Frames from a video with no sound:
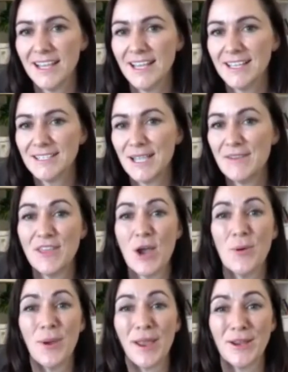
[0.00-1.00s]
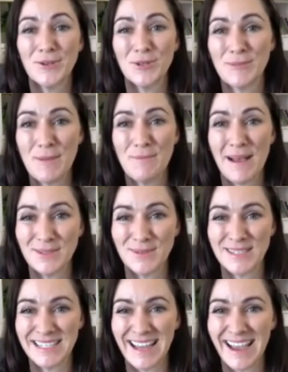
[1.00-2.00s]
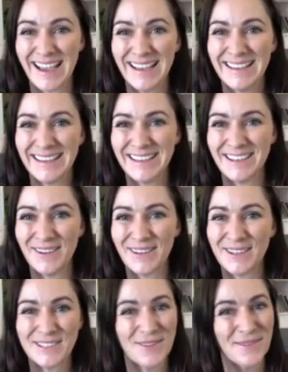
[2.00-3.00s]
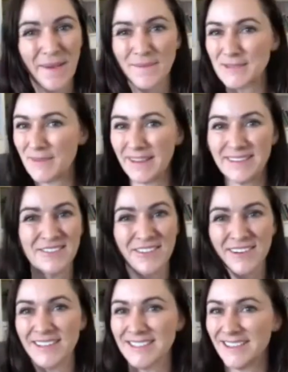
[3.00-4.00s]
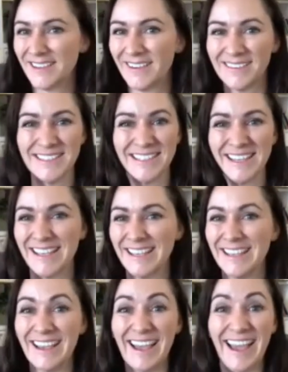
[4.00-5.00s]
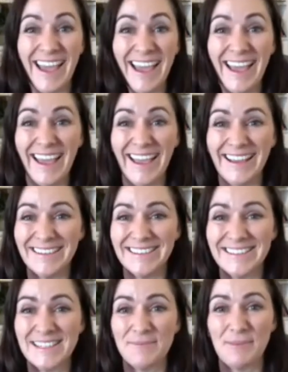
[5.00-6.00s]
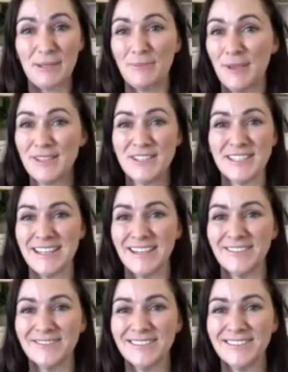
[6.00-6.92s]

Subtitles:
So even though we're going to talk about muscles today, you know, it still comes back to trigger psychology and the big picture stuff.